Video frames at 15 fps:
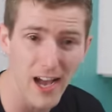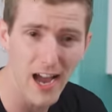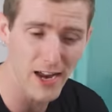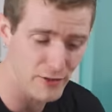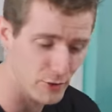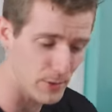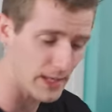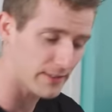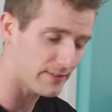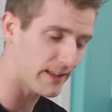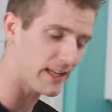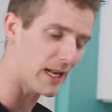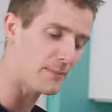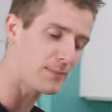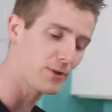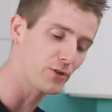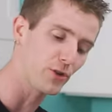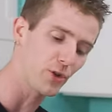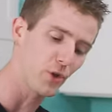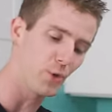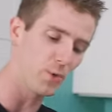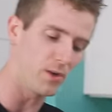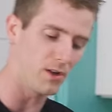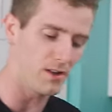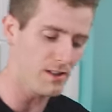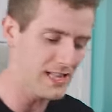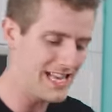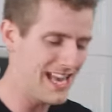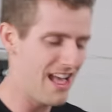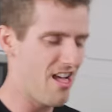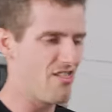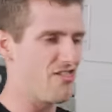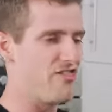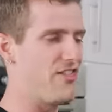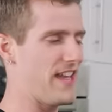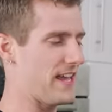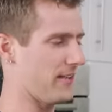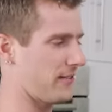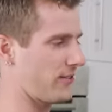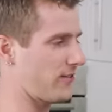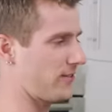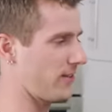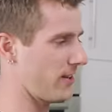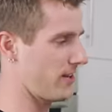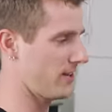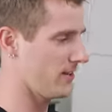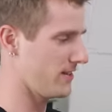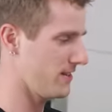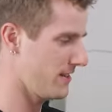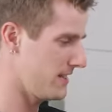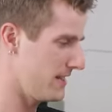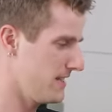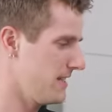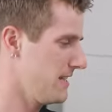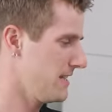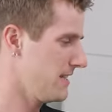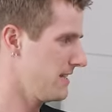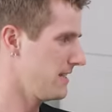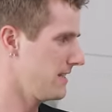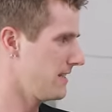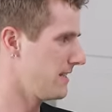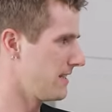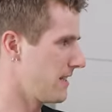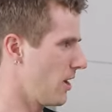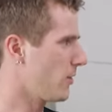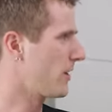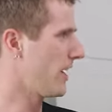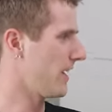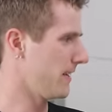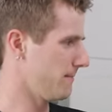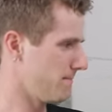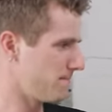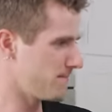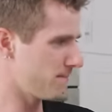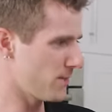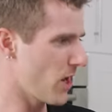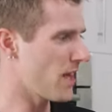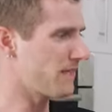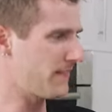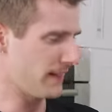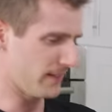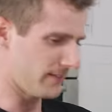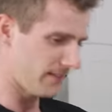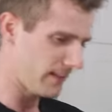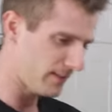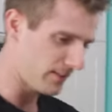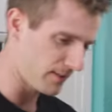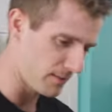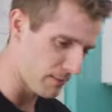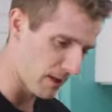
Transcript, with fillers: a Hydro X setup to cool this. Okay, not this, this is a